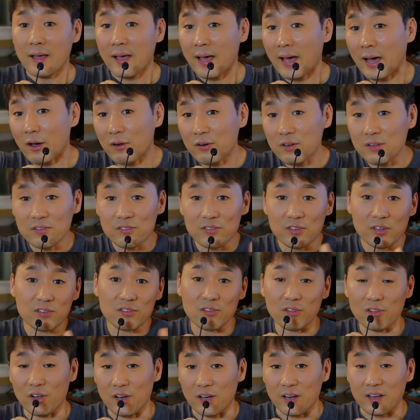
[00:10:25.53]
How does
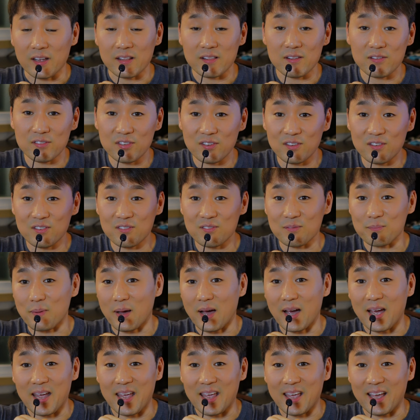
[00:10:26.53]
this look? This is
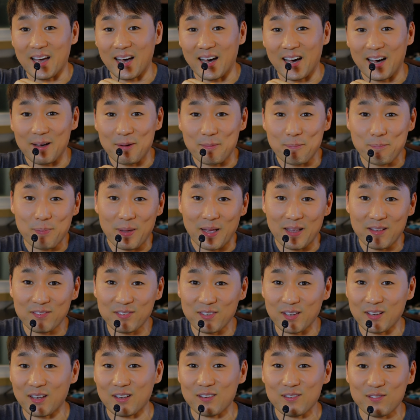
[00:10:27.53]
my
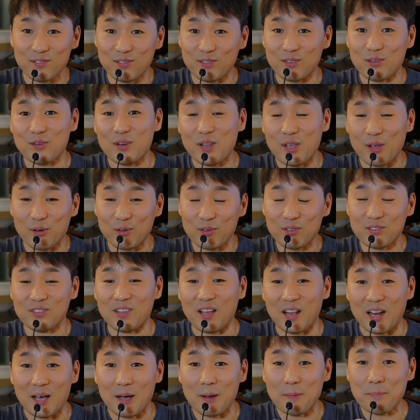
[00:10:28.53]
basic studio
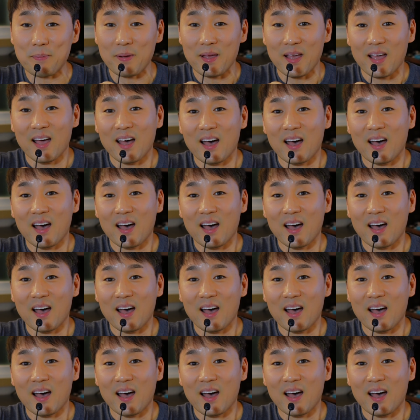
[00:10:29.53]
setup.